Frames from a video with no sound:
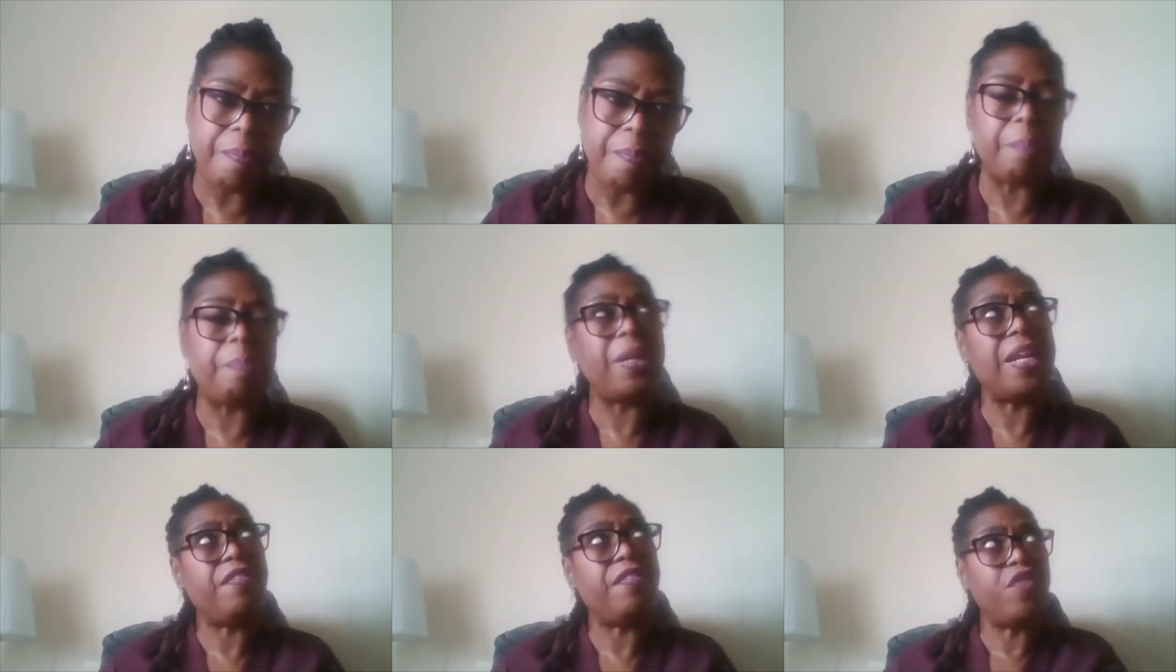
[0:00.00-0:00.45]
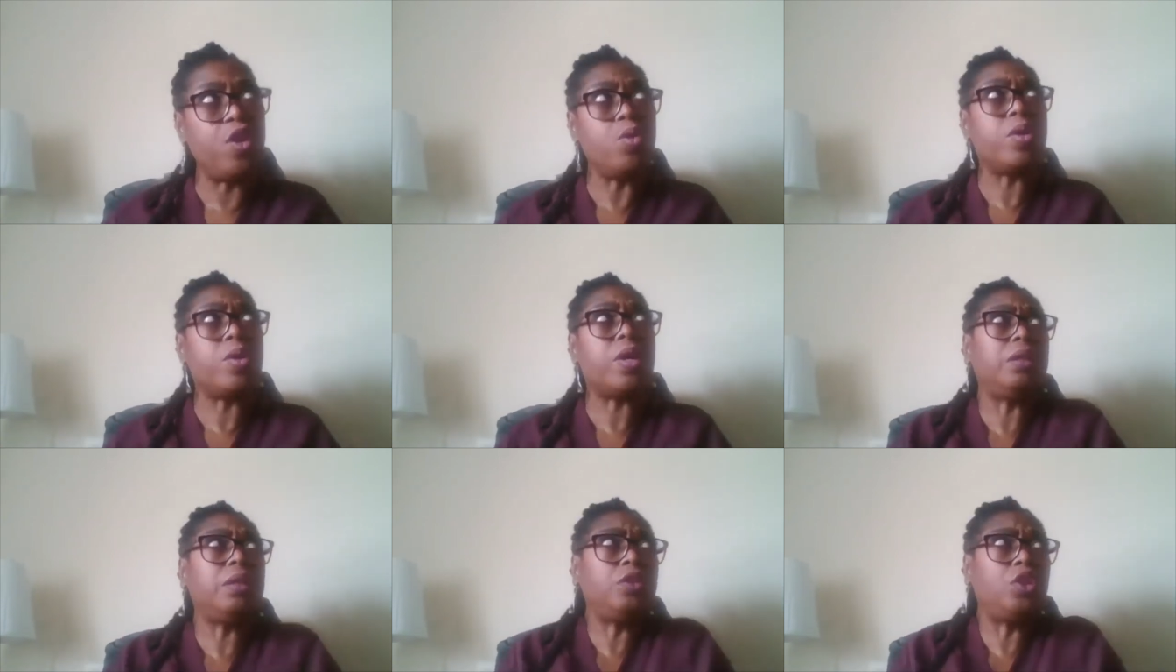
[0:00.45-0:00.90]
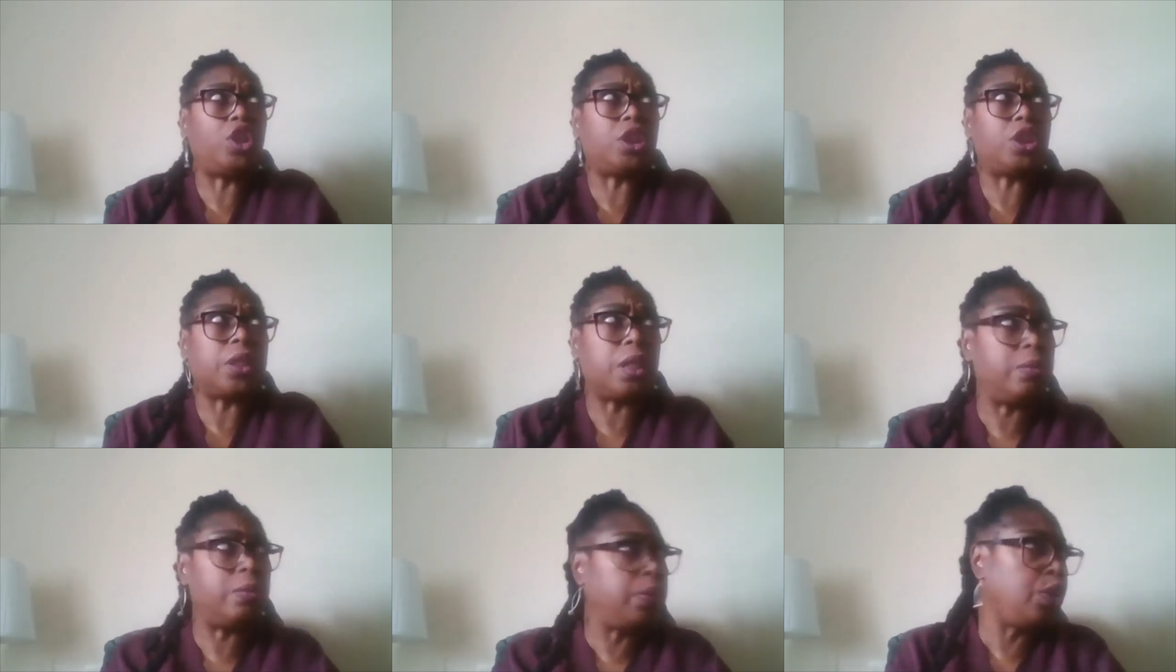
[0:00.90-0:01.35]
But if you can
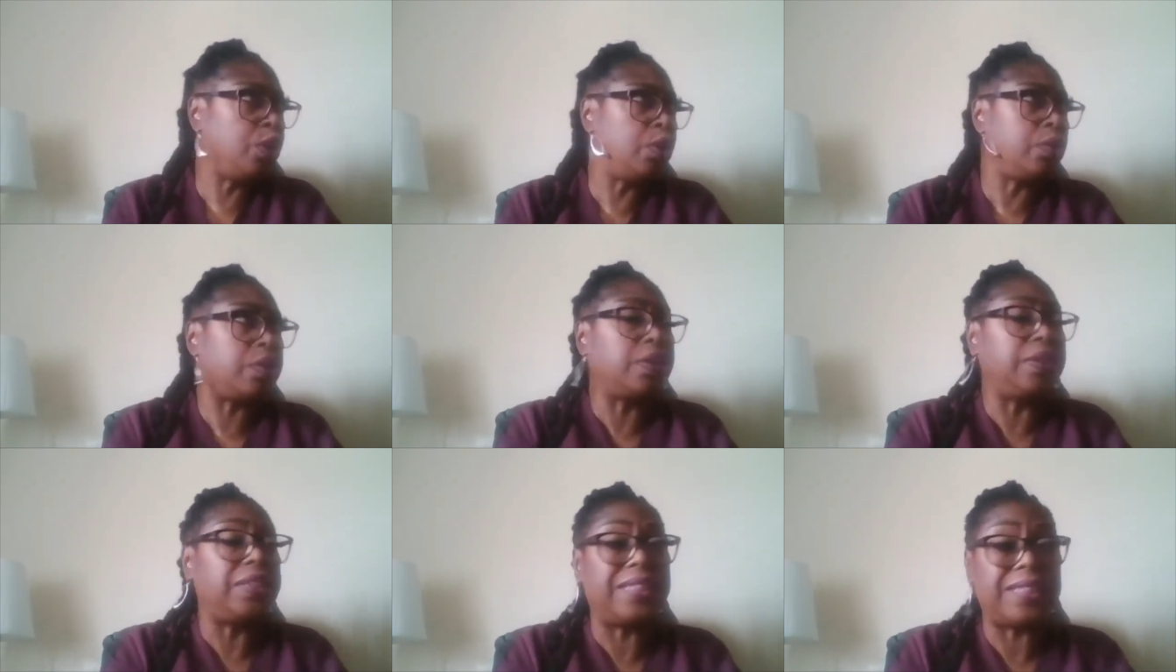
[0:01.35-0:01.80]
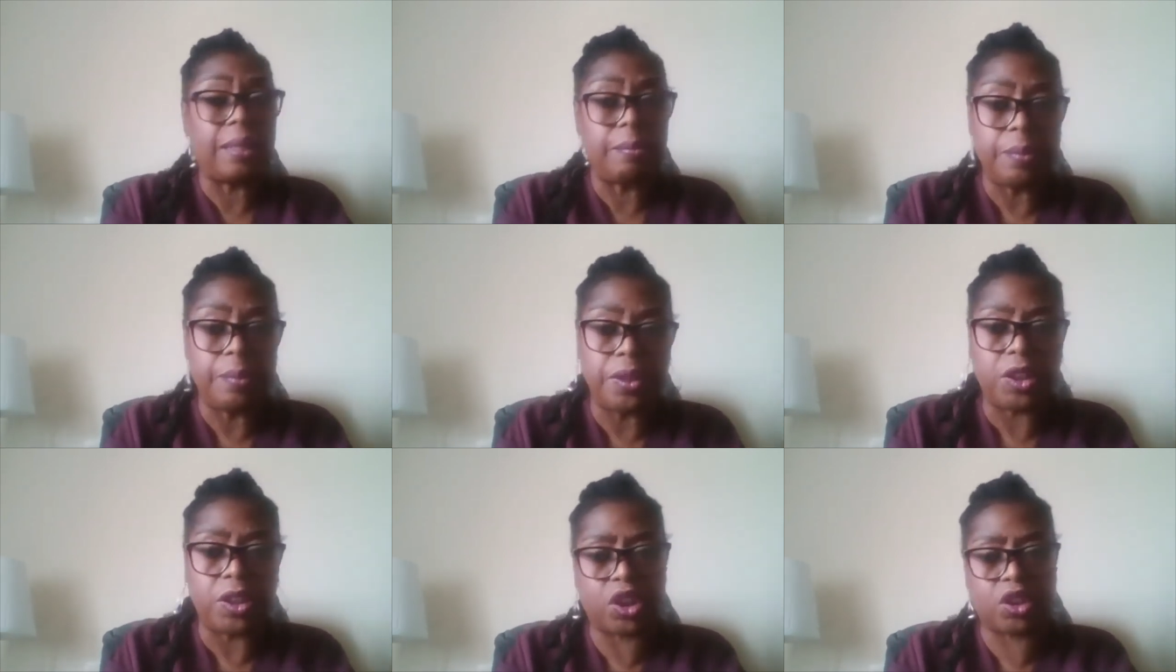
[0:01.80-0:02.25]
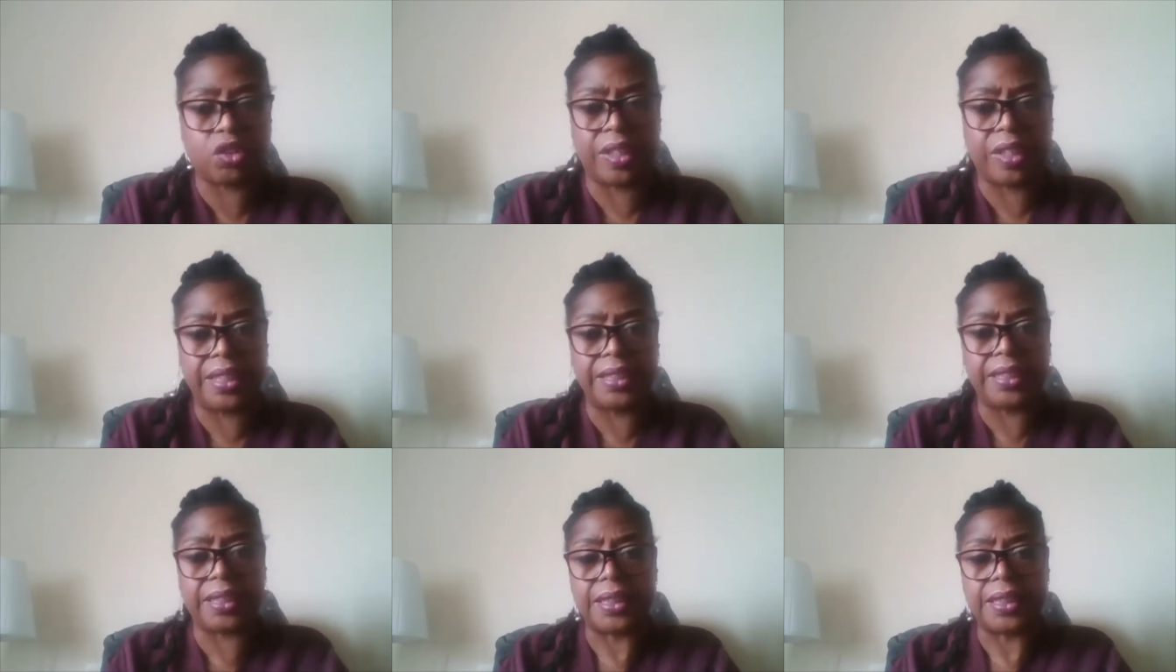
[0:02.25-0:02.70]
show and you can
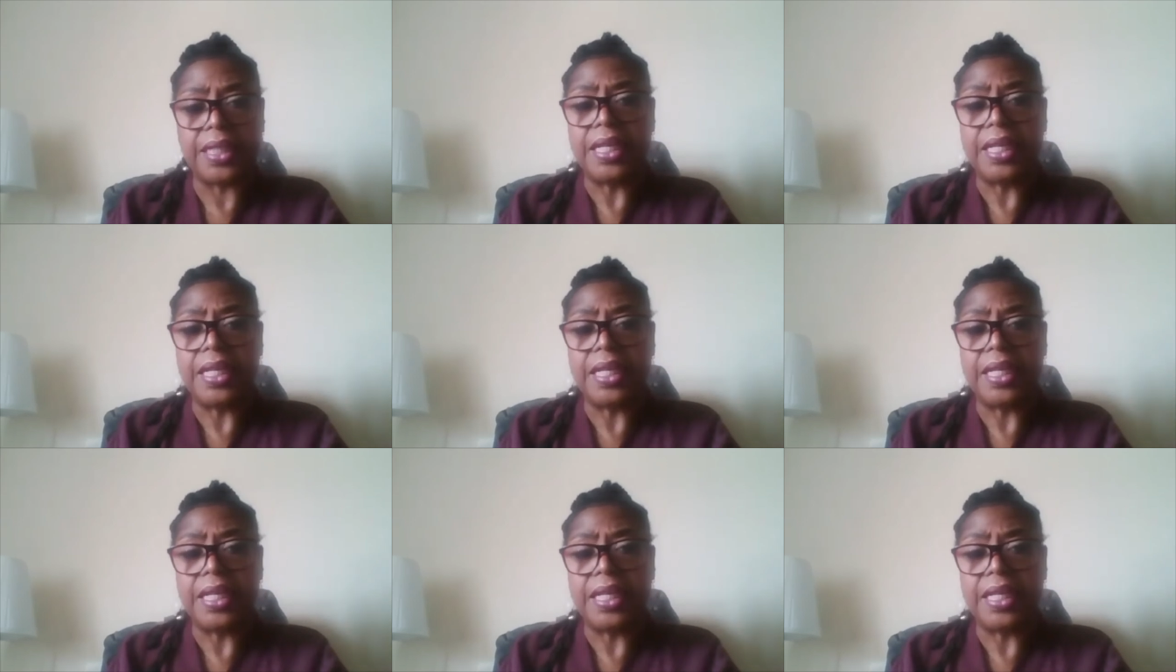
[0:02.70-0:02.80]
demonstrate